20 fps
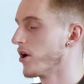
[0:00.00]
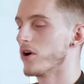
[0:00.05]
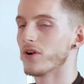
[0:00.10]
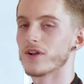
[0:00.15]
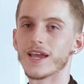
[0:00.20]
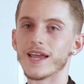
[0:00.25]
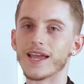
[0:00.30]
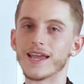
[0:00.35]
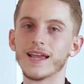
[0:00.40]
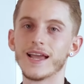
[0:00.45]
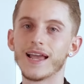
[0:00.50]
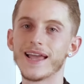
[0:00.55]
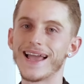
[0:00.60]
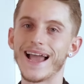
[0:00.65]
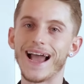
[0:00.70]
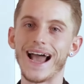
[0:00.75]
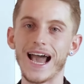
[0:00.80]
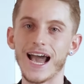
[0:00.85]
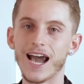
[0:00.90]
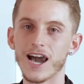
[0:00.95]
okay,
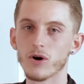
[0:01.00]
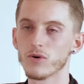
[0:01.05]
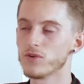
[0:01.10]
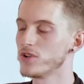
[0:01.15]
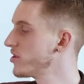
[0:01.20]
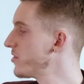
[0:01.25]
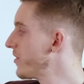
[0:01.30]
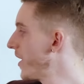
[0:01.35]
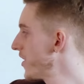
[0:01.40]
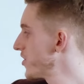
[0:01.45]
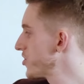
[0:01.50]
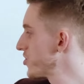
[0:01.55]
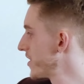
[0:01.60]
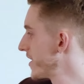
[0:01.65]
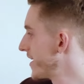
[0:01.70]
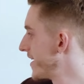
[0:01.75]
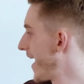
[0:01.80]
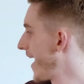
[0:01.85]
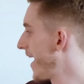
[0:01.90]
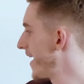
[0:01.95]
how do you
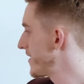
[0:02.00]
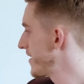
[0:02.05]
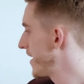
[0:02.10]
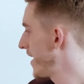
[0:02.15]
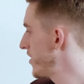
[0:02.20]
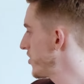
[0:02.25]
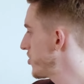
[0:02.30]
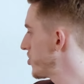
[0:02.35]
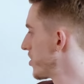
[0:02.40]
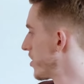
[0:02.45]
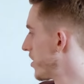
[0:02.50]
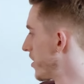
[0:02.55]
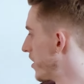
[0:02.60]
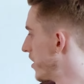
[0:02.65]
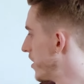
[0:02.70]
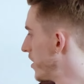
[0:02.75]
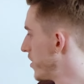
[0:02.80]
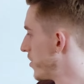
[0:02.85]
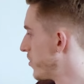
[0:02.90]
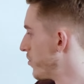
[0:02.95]
actually get
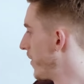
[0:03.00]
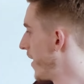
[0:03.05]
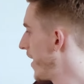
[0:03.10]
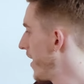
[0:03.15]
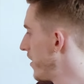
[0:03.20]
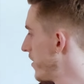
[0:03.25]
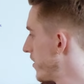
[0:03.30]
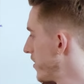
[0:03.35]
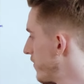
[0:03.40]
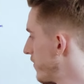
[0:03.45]
attention? Well,